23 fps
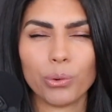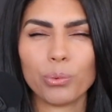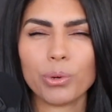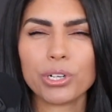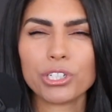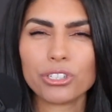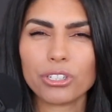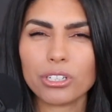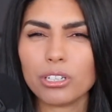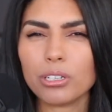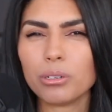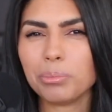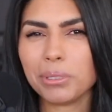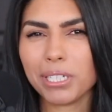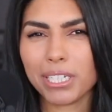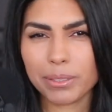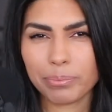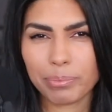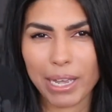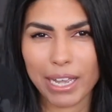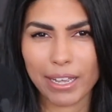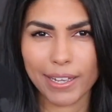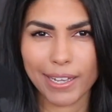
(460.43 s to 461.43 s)
what should you be
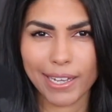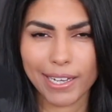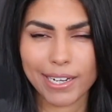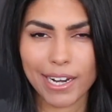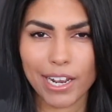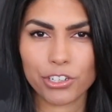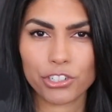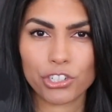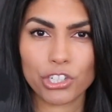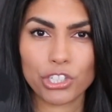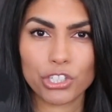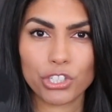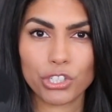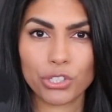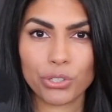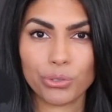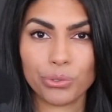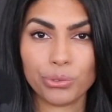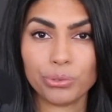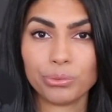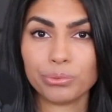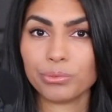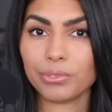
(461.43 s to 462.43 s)
paying attention
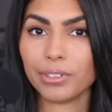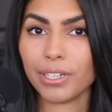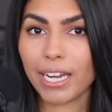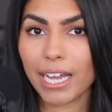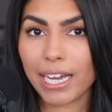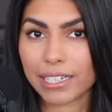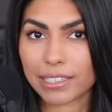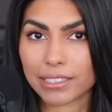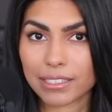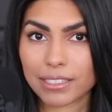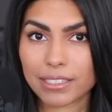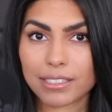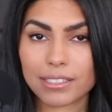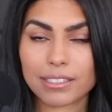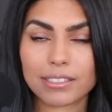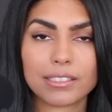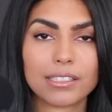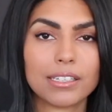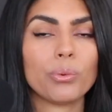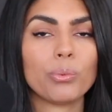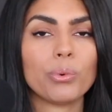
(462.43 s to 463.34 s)
to next?